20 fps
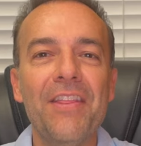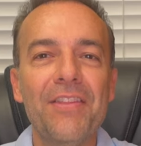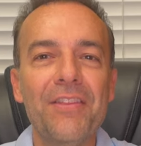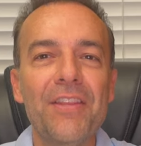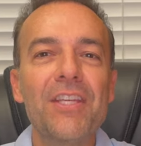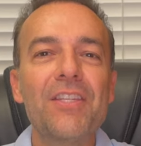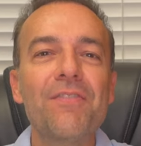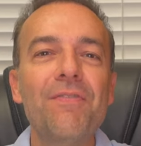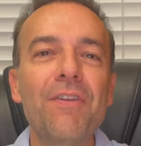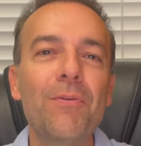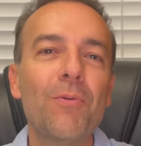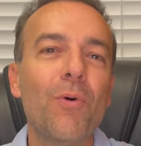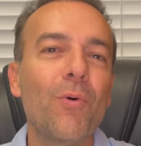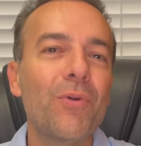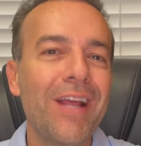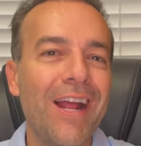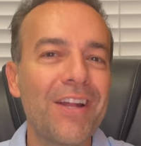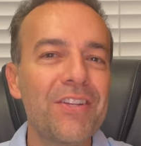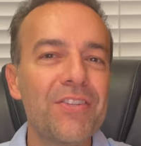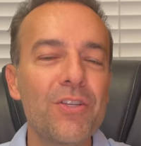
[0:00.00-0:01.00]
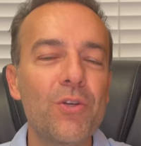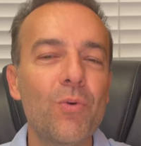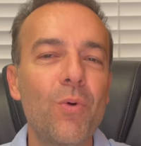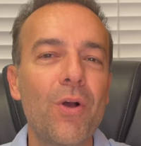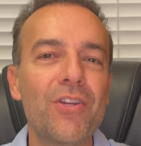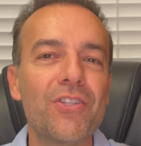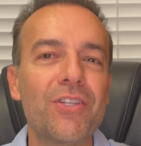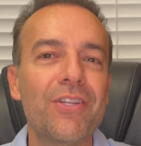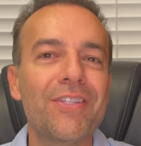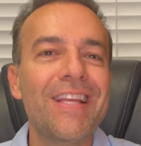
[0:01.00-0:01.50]
In this video, I'm going to answer the
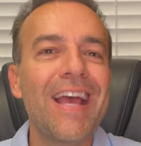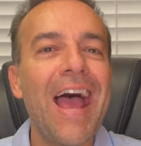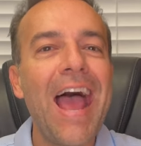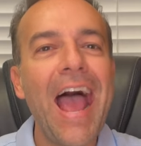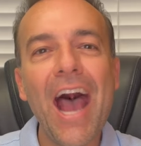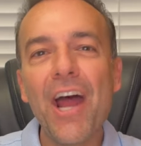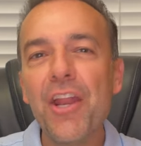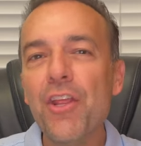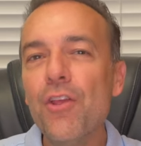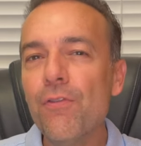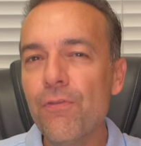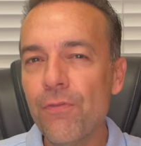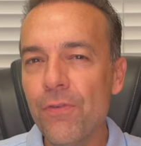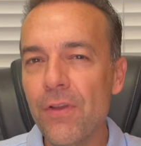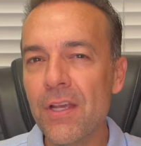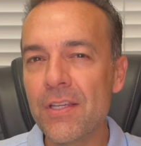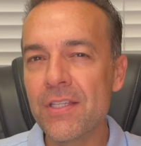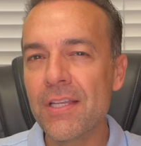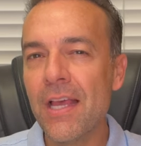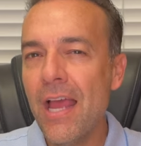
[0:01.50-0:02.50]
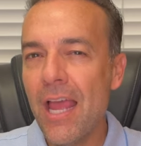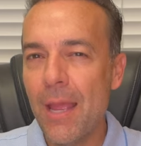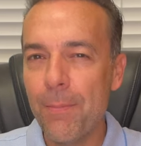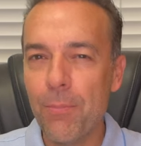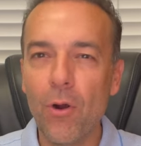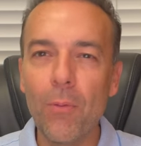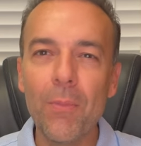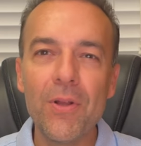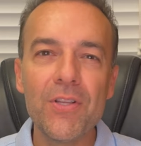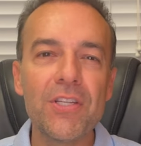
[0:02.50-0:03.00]
questions: how do you fix a
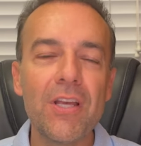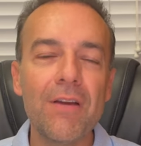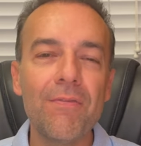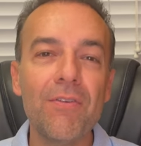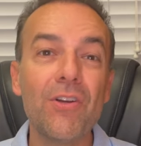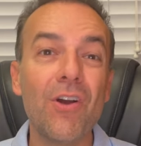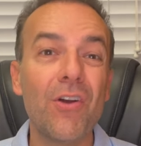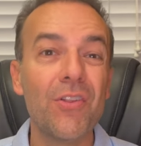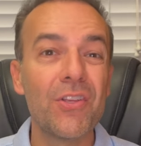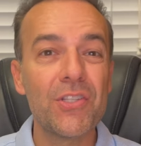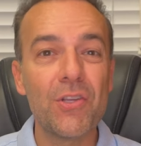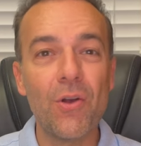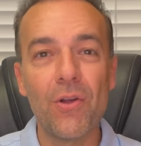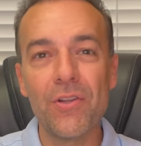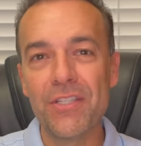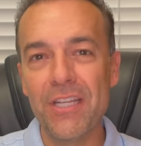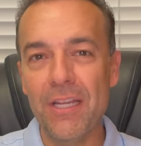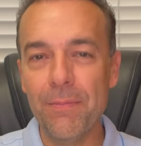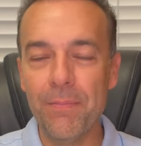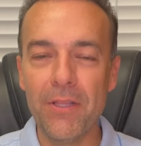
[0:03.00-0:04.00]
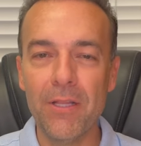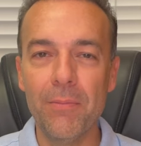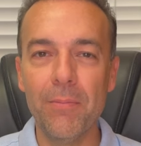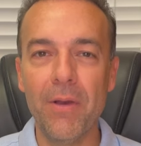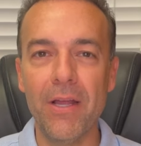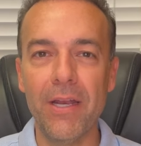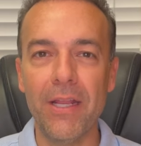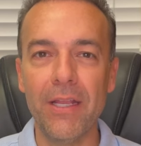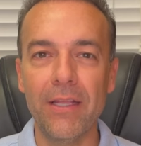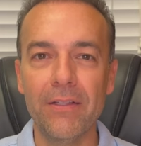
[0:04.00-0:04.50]
poor man's cover call that's gone deep in the
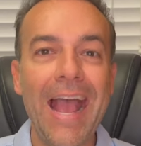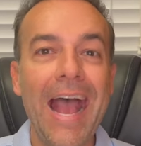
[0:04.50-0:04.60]
money?